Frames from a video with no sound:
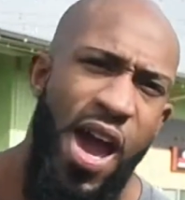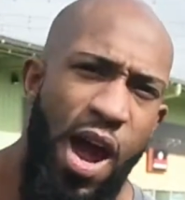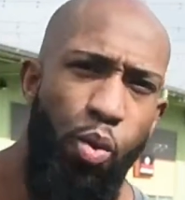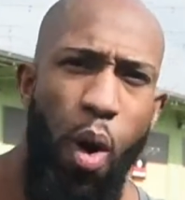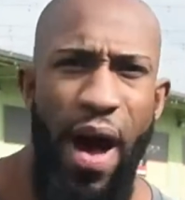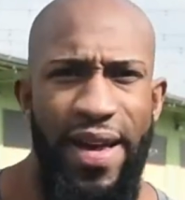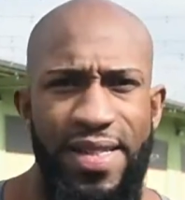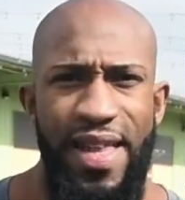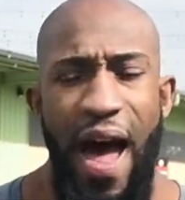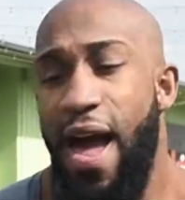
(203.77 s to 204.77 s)
And why
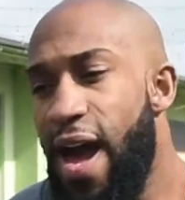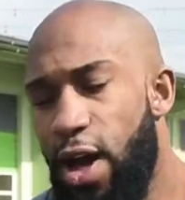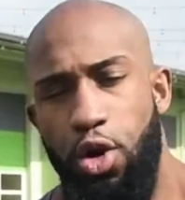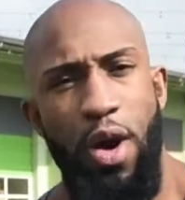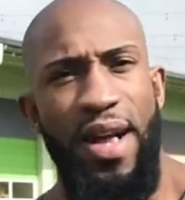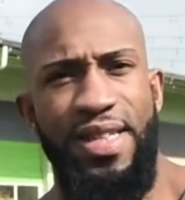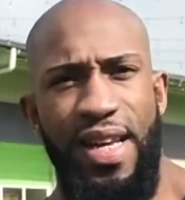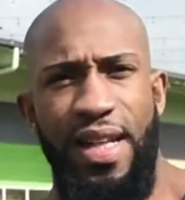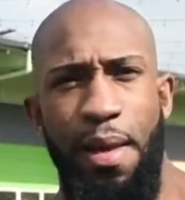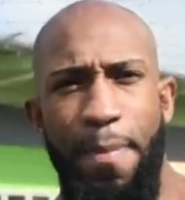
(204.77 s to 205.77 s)
is that? And you're not
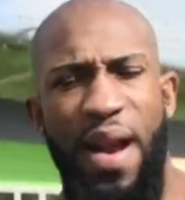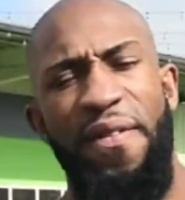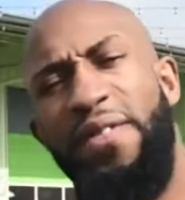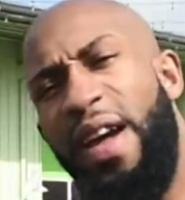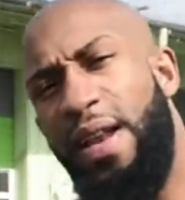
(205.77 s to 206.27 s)
seeing the benefit,